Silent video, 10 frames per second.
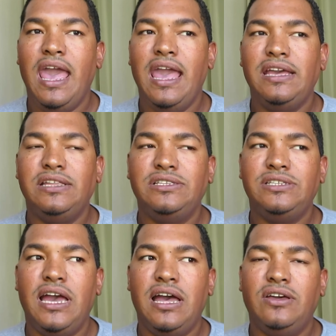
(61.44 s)
And
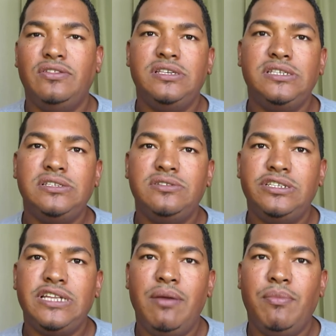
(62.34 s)
this is the
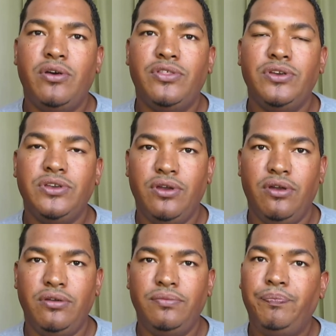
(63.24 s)
time of the
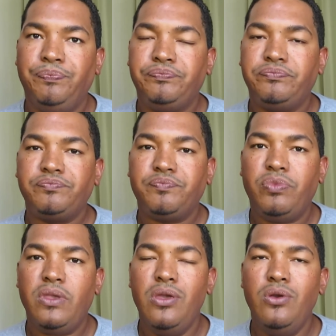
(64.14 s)
year
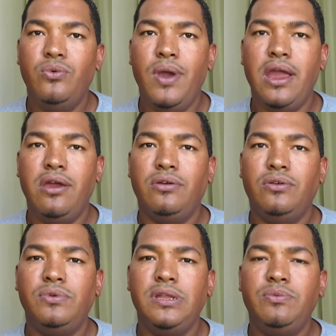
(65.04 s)
where
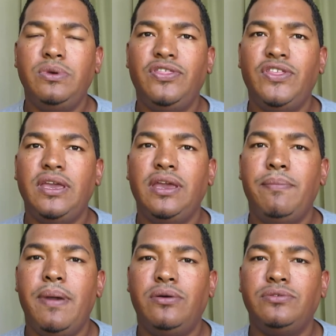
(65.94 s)
really we think
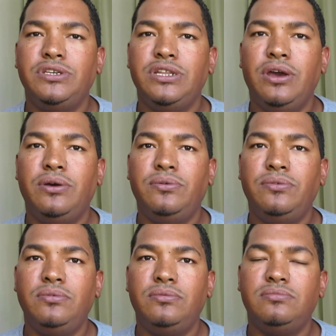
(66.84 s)
about, you
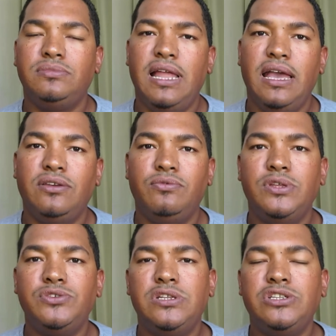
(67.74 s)
know, like
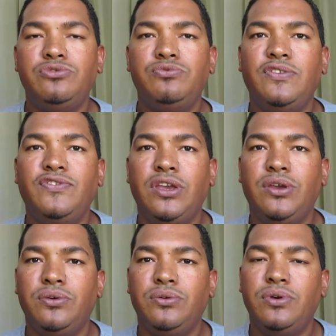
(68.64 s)
we do a little
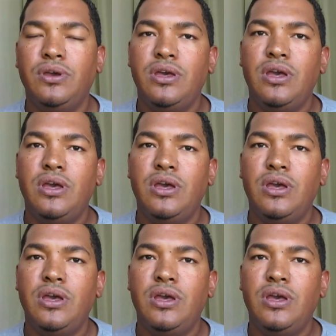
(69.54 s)
review